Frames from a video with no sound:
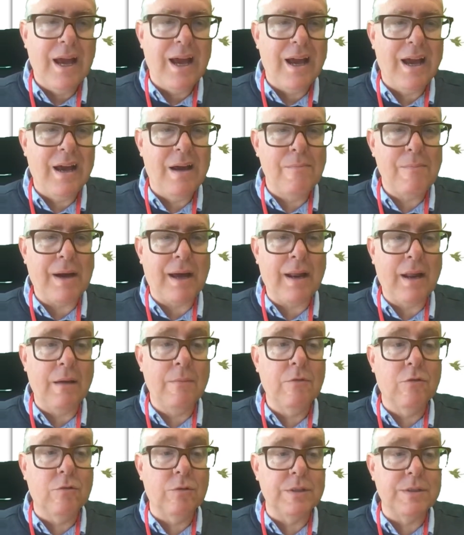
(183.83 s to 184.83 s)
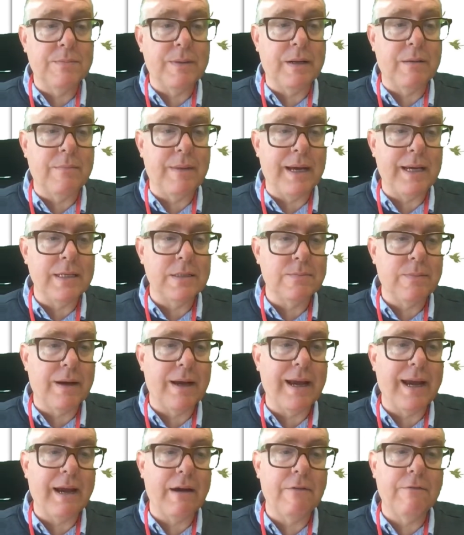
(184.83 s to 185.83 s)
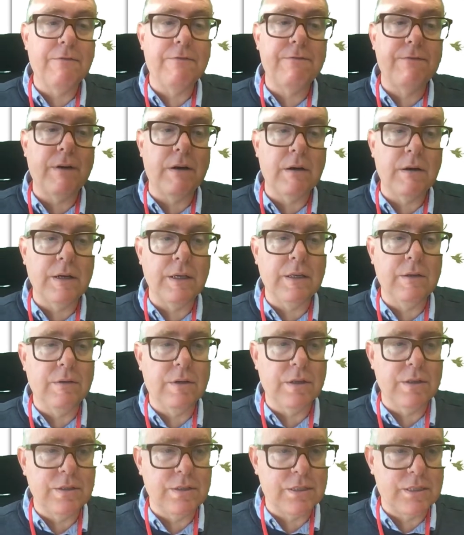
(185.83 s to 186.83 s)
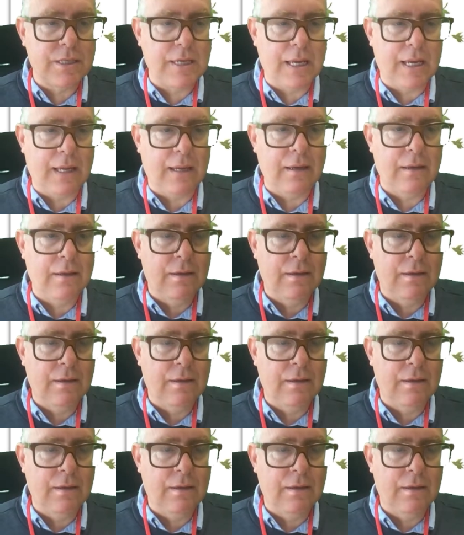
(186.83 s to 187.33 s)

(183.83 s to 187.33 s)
and I've always been amazed by how far you can see.